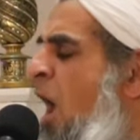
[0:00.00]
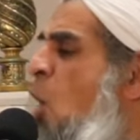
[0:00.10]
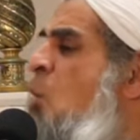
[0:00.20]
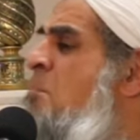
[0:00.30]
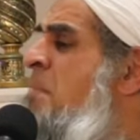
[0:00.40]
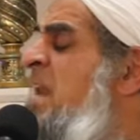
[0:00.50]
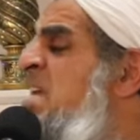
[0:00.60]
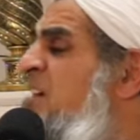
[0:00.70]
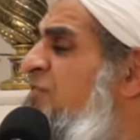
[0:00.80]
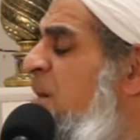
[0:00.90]
how
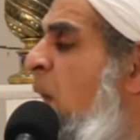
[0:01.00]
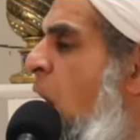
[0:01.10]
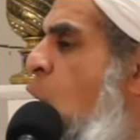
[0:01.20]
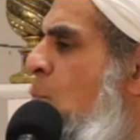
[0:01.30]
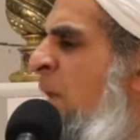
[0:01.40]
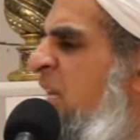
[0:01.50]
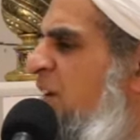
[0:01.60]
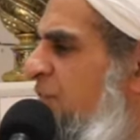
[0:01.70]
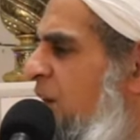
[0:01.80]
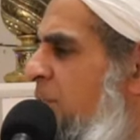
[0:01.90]
many of
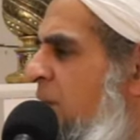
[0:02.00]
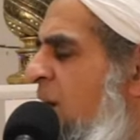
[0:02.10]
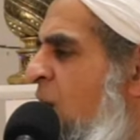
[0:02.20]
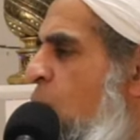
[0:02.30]
them